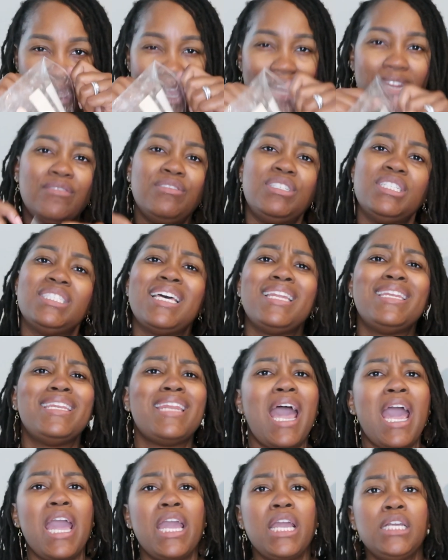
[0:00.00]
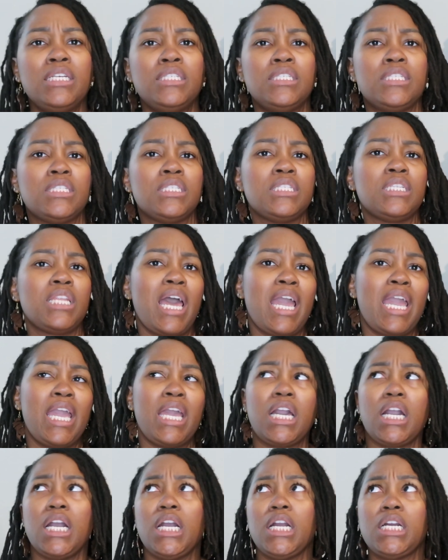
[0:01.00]
And it was just a nice
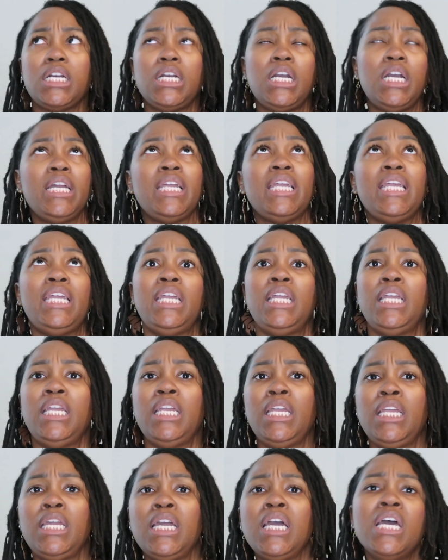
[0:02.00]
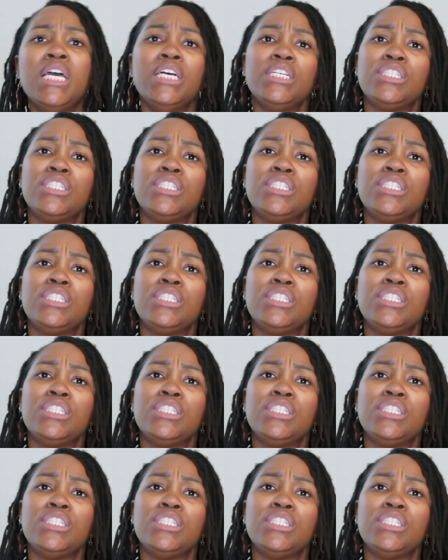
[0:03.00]
like cookie,